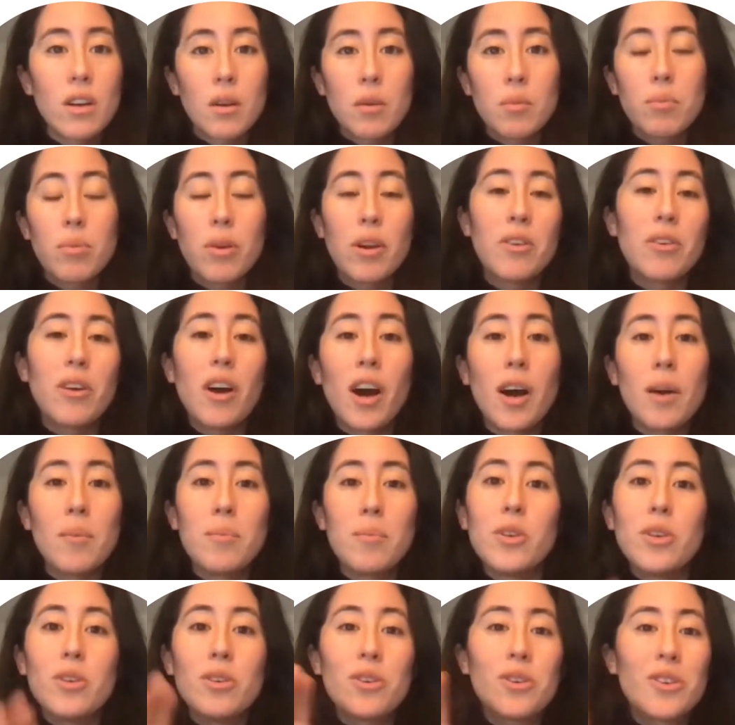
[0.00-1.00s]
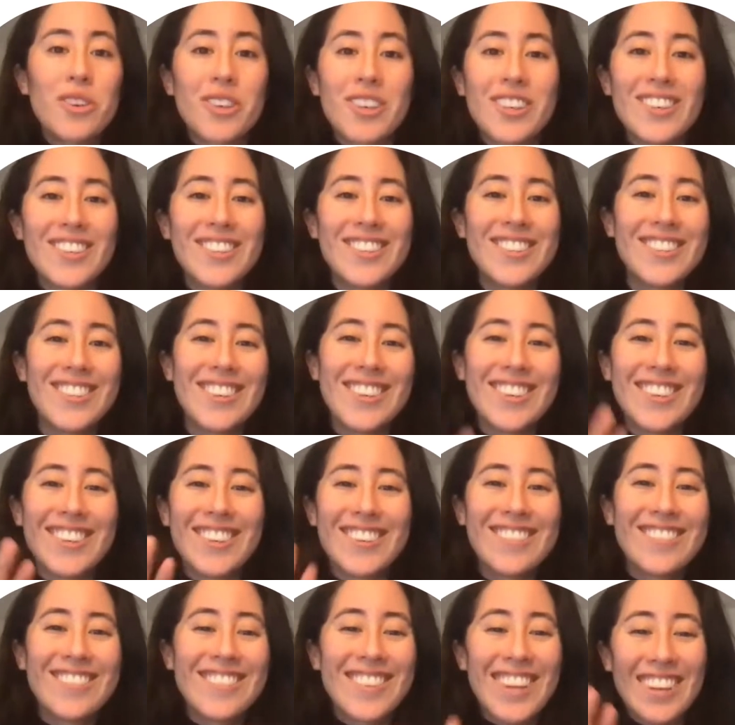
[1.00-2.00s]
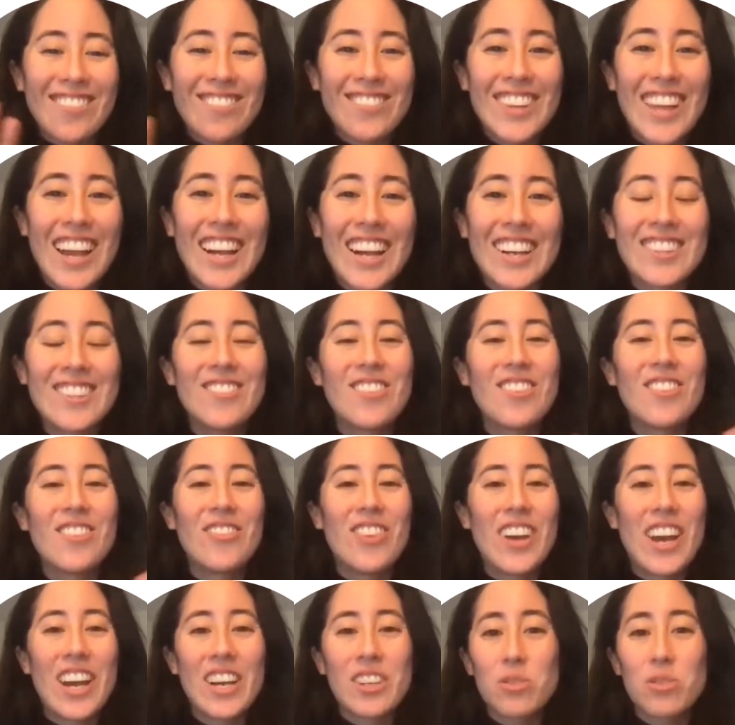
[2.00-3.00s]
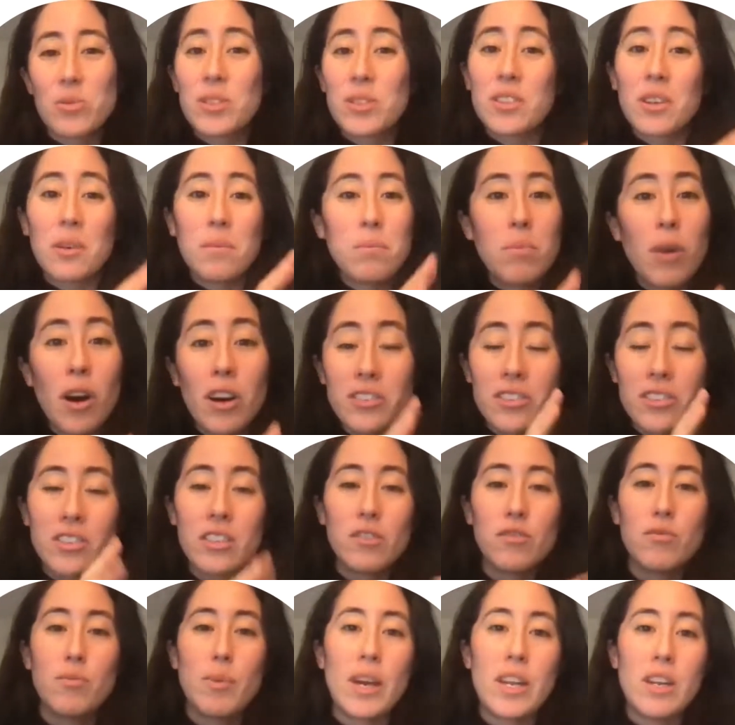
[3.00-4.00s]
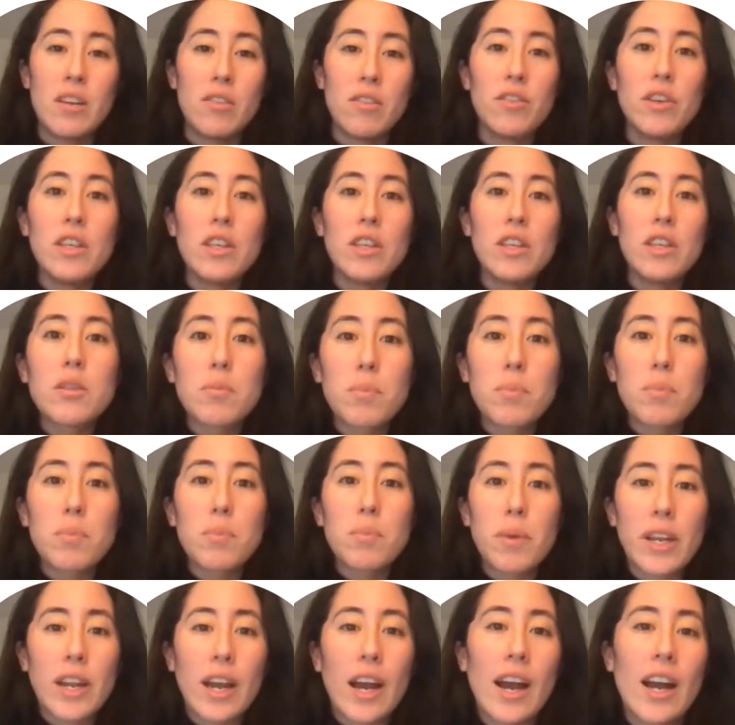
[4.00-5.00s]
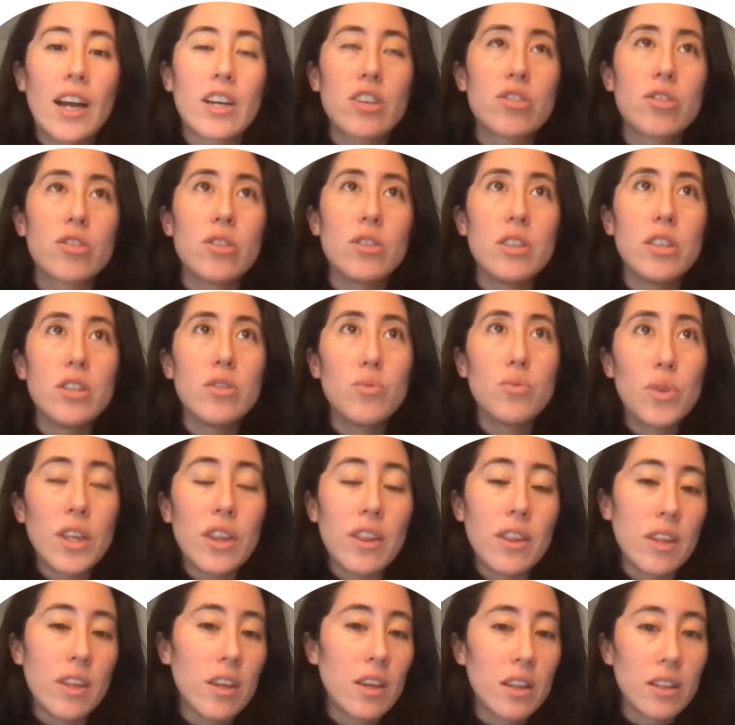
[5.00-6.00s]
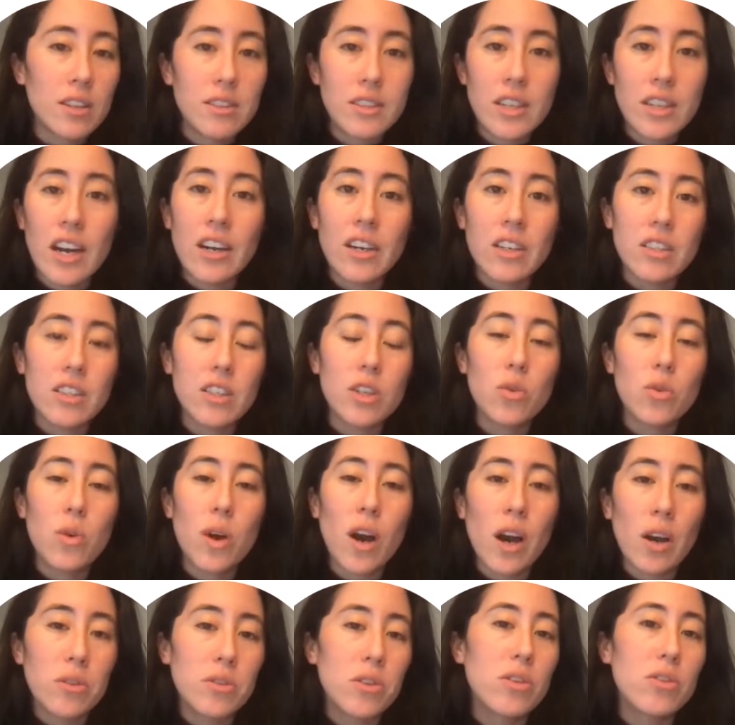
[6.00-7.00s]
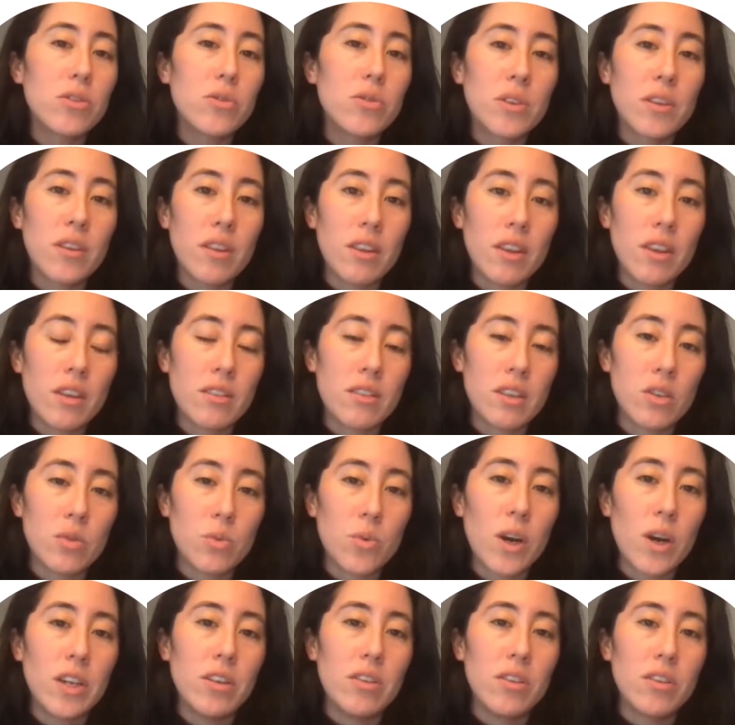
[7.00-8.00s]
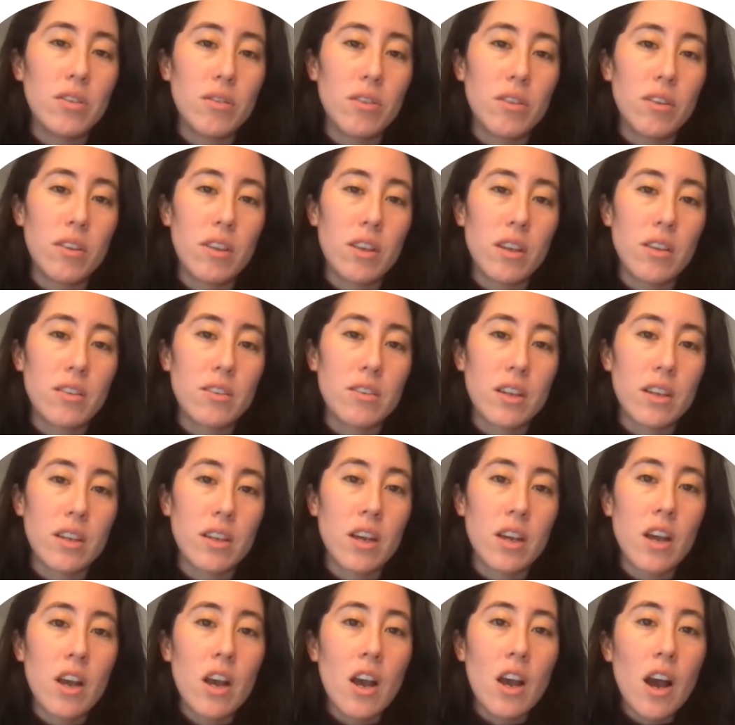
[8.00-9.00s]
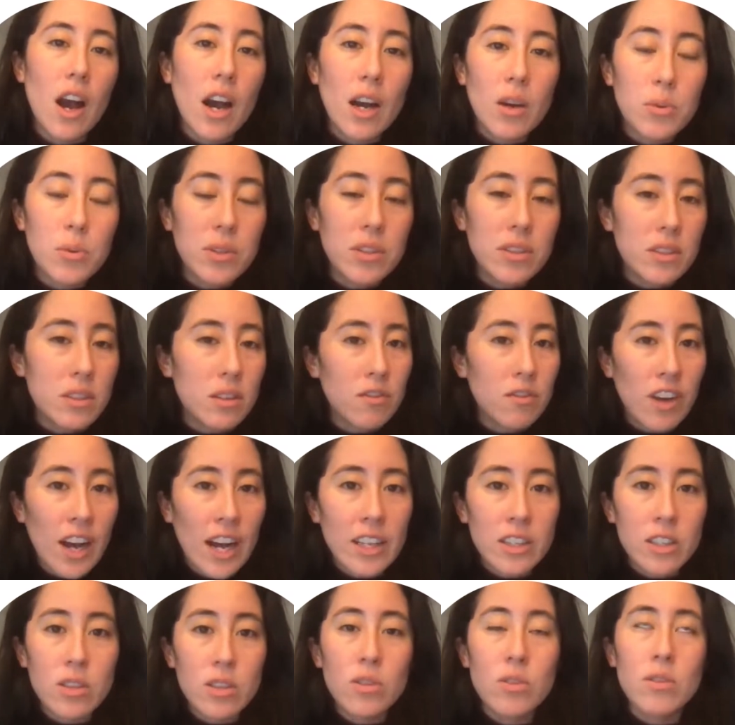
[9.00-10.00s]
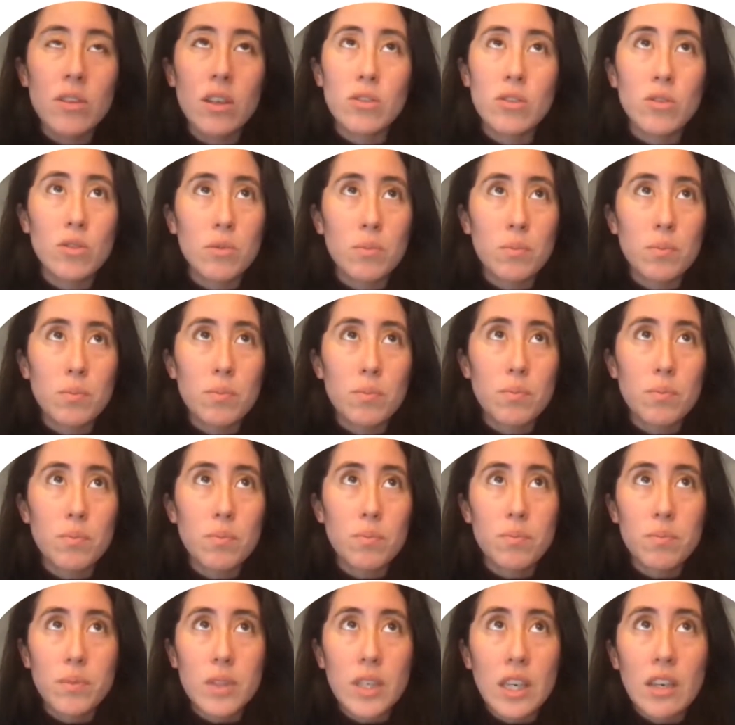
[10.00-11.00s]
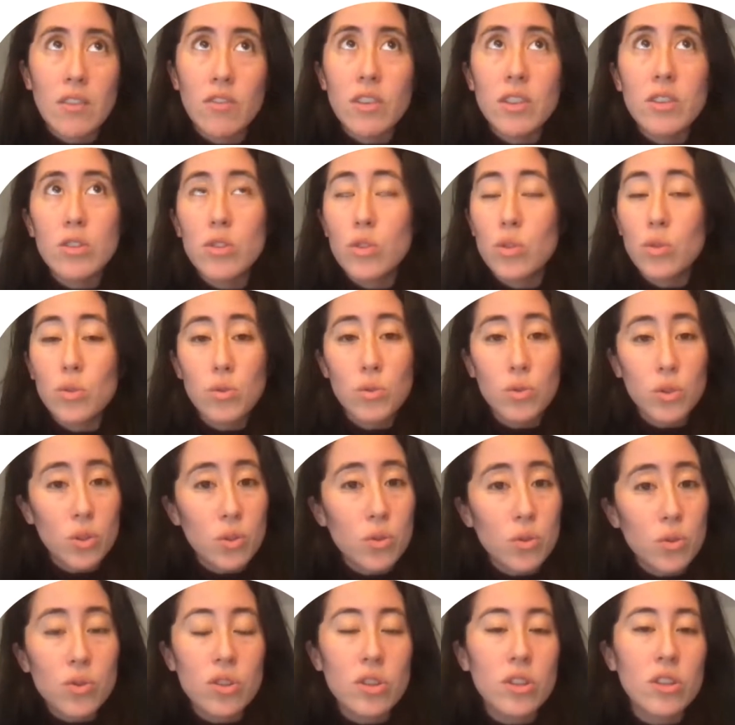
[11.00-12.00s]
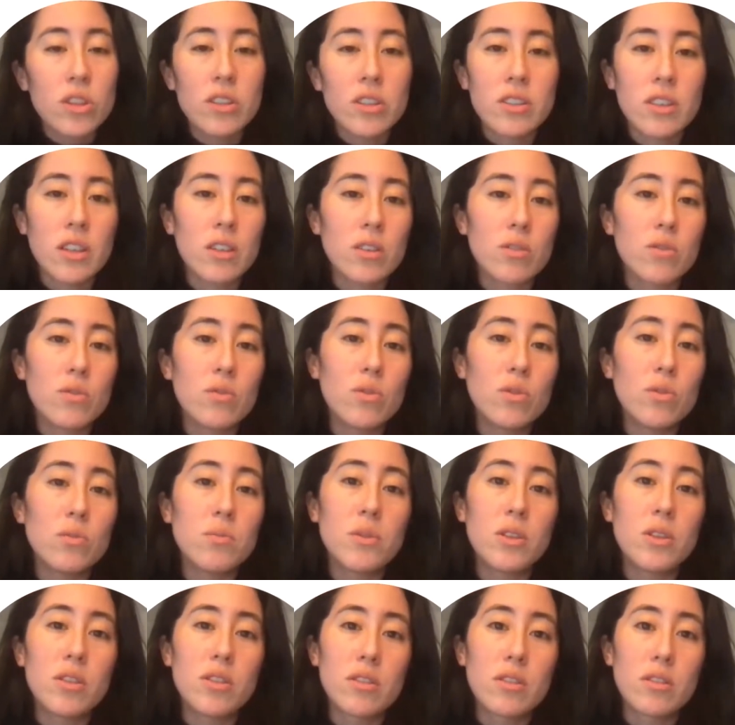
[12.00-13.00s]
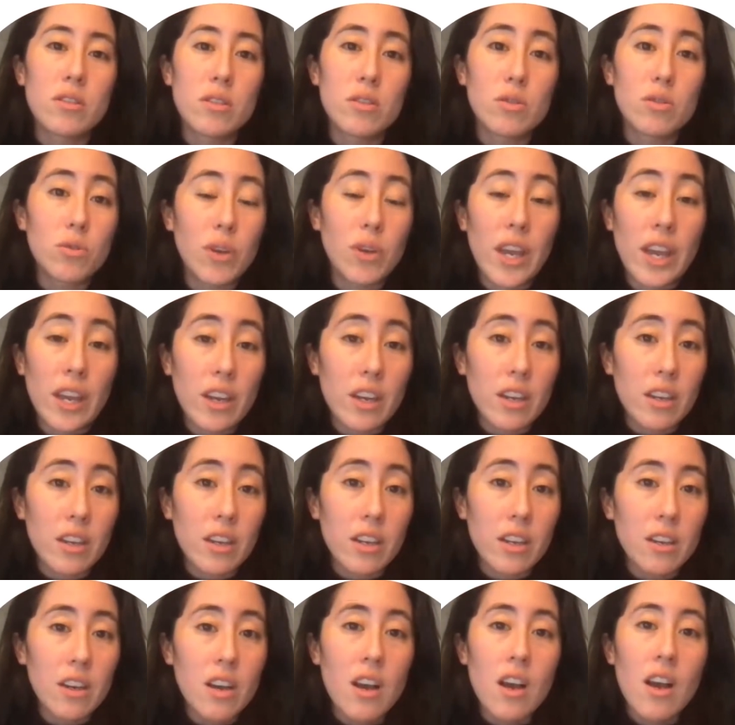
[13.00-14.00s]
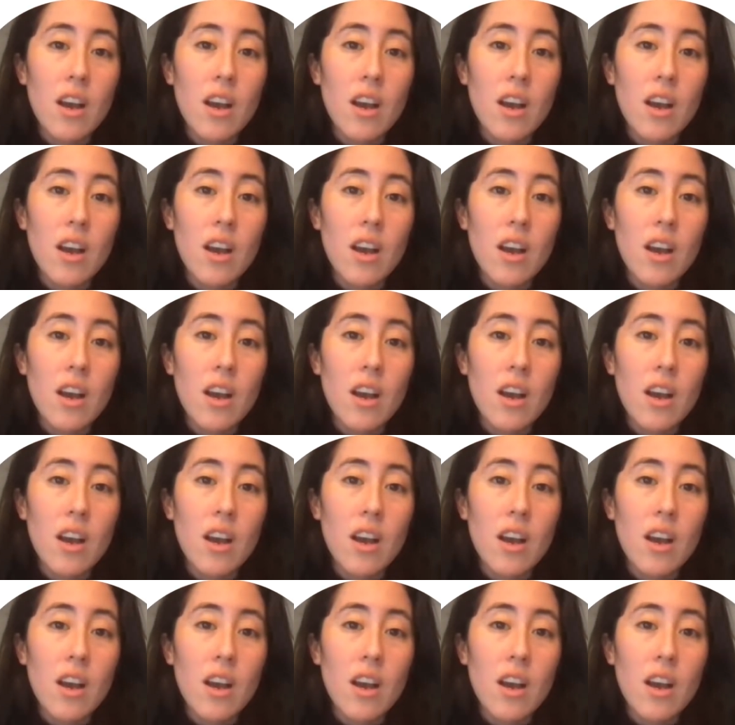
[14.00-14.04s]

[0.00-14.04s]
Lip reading: pair up your kind of negative effects with some positive benefits, but actually rethink entirely how you're doing things and why you're doing things. Like, how is the value that you're giving to users and consumers created?